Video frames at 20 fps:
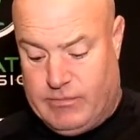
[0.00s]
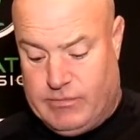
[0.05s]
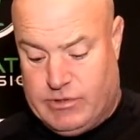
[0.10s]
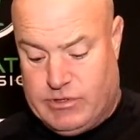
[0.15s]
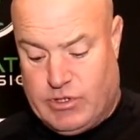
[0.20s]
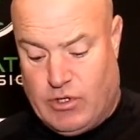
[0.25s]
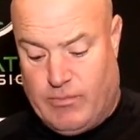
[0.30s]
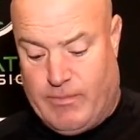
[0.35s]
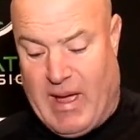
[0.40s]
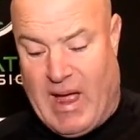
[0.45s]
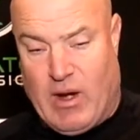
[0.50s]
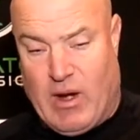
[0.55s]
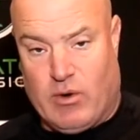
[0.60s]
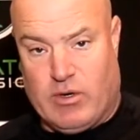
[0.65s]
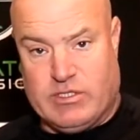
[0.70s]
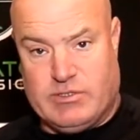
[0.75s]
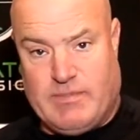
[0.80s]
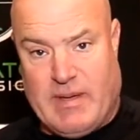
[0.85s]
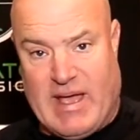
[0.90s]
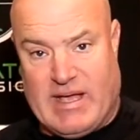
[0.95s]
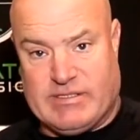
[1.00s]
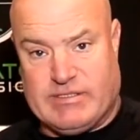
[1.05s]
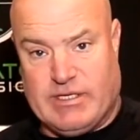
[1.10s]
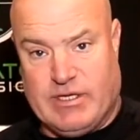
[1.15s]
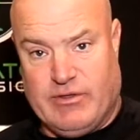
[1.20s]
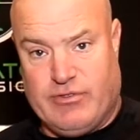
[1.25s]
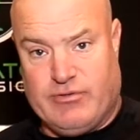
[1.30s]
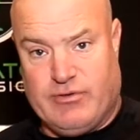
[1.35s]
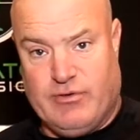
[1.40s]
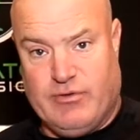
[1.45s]
So power is
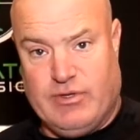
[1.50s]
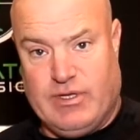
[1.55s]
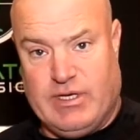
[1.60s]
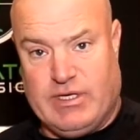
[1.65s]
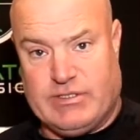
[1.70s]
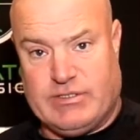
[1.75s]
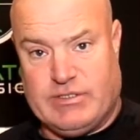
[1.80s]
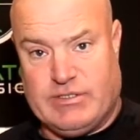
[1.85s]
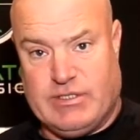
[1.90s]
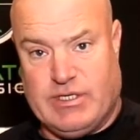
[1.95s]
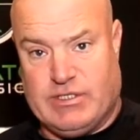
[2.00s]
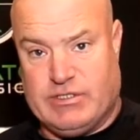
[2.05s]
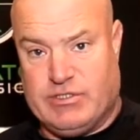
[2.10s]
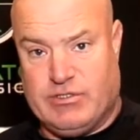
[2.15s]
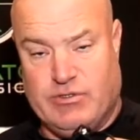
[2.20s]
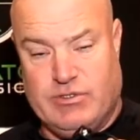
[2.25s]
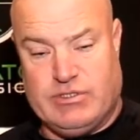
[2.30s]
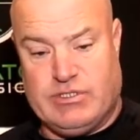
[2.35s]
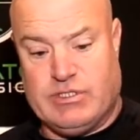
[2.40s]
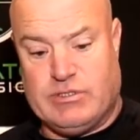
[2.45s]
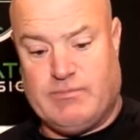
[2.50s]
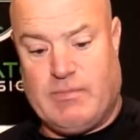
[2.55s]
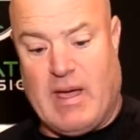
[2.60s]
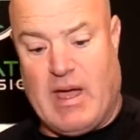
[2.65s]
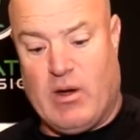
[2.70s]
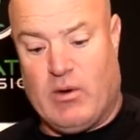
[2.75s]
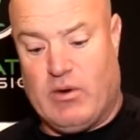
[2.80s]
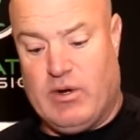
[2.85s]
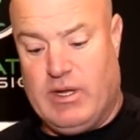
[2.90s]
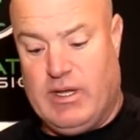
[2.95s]
passing through this as soon as it's
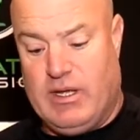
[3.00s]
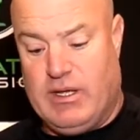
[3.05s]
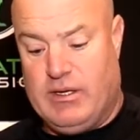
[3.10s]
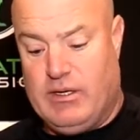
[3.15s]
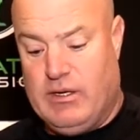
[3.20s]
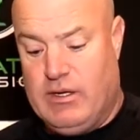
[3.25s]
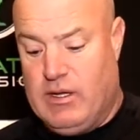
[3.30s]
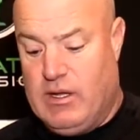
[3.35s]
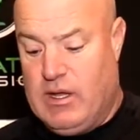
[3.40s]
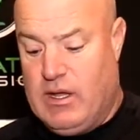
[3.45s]
powered in,